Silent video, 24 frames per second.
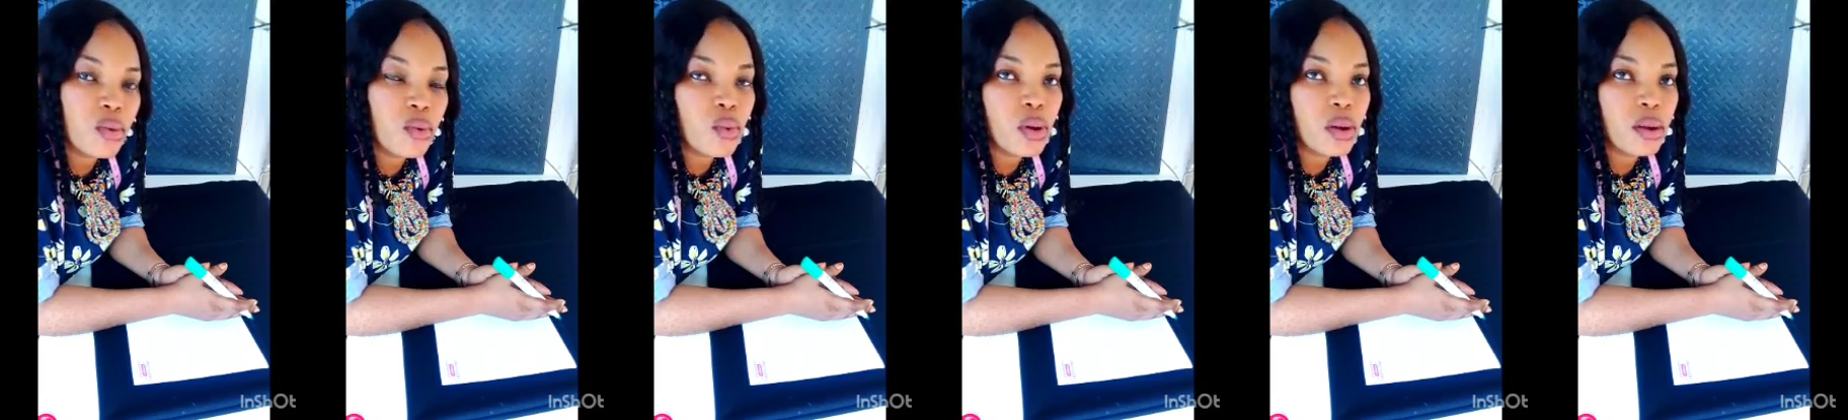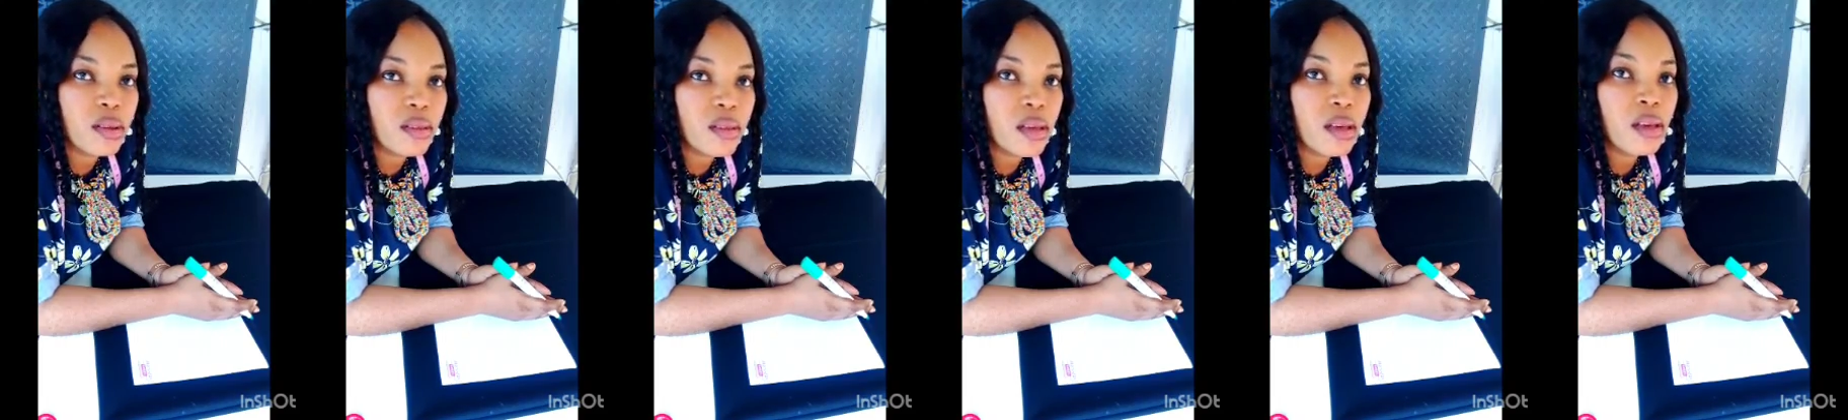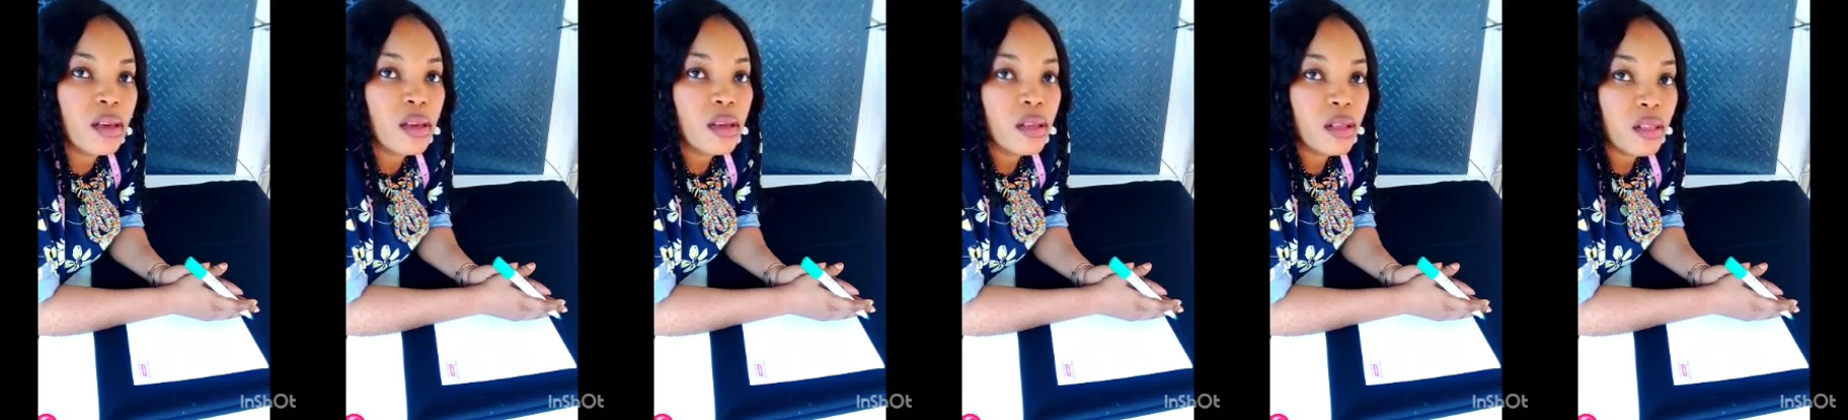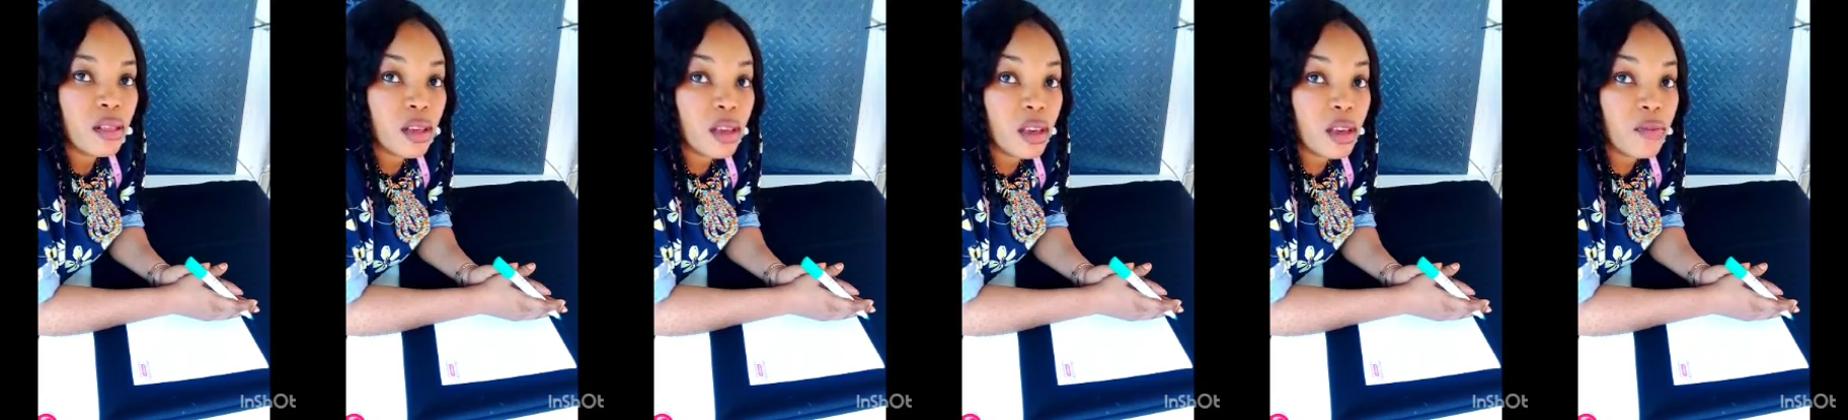I want to say
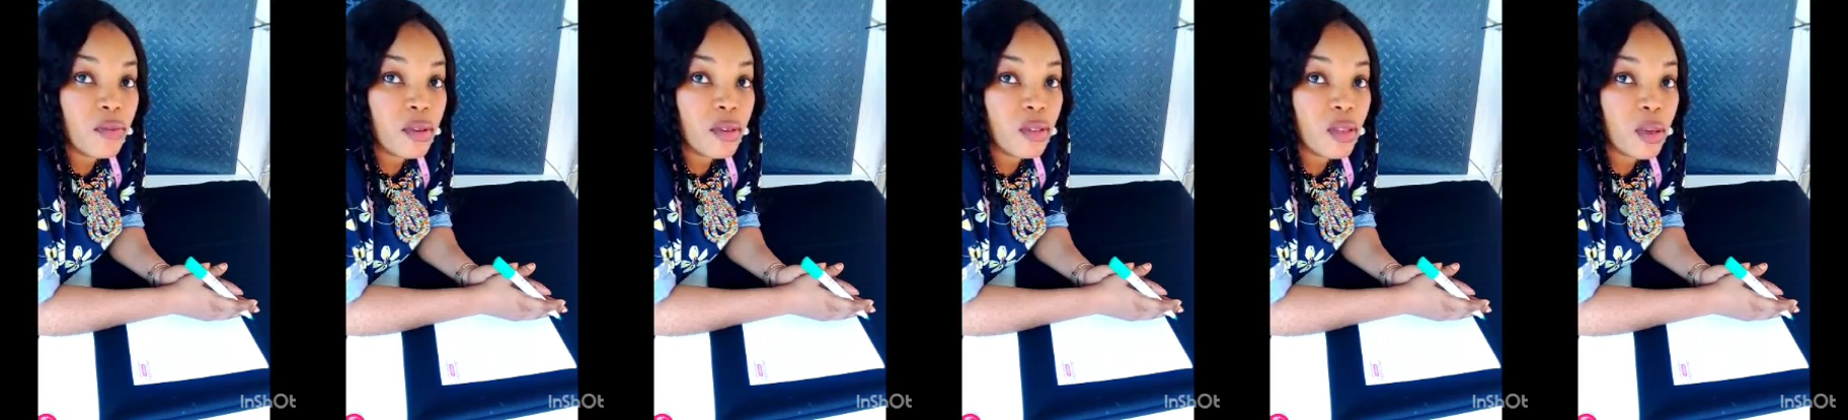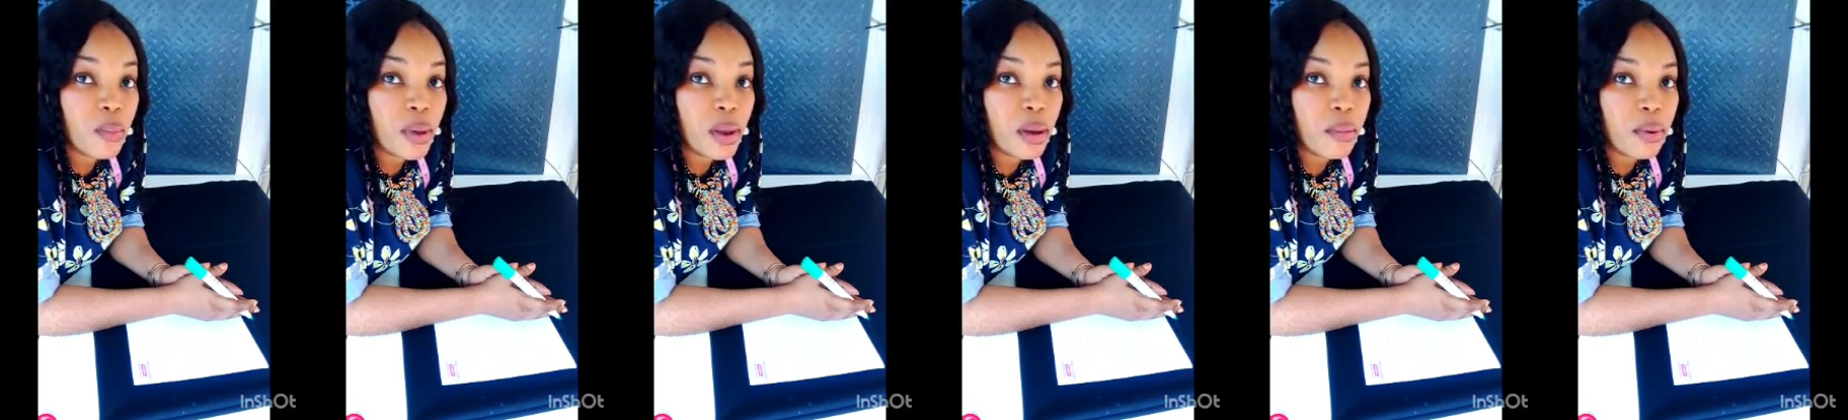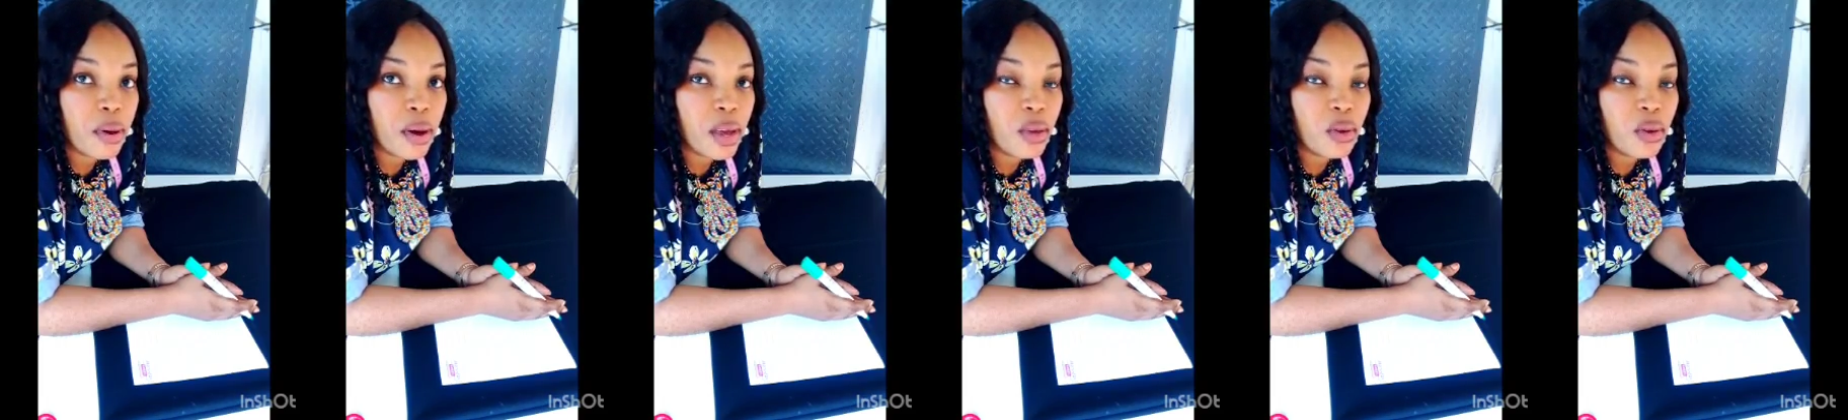thank you for stopping by.